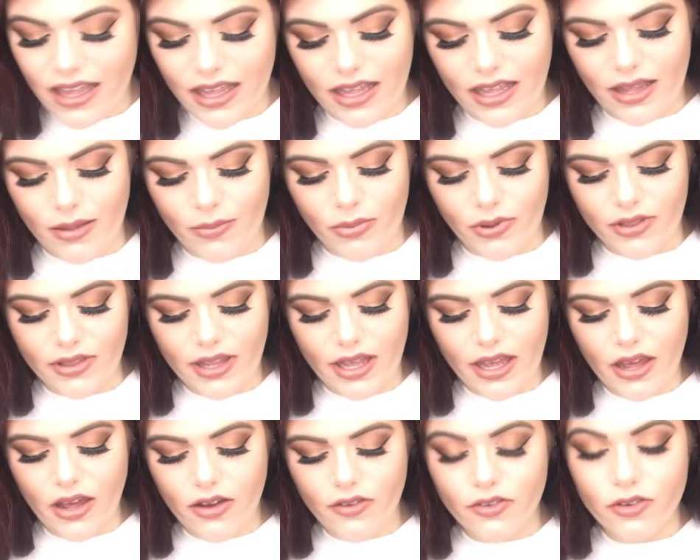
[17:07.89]
and put
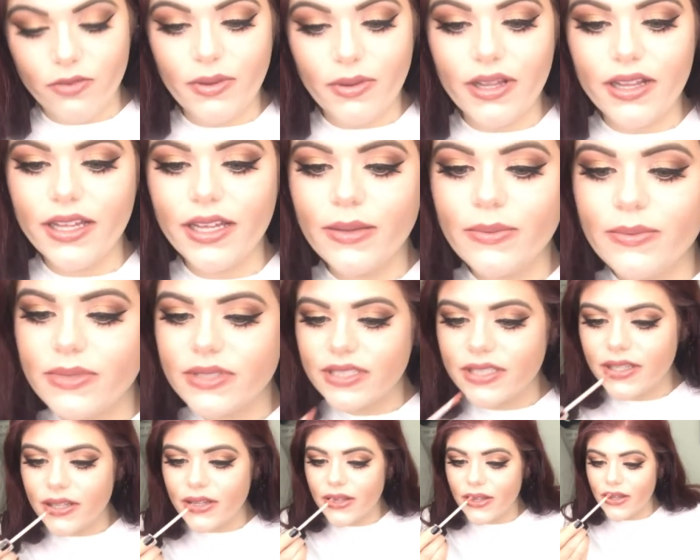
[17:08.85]
that over my lips.
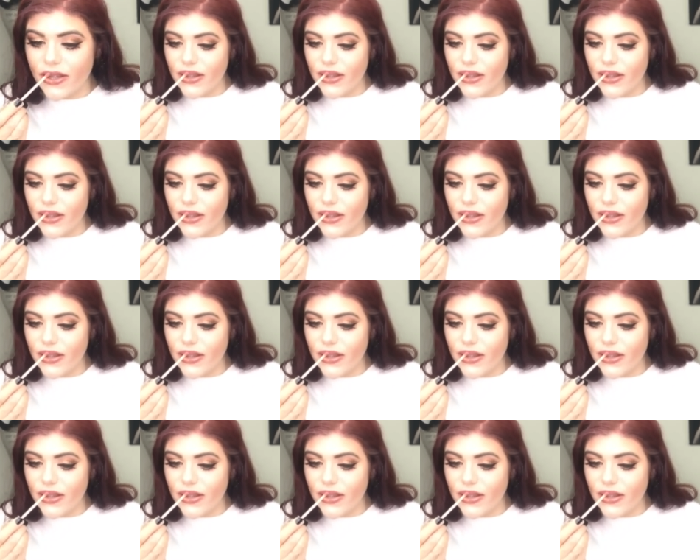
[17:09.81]
Look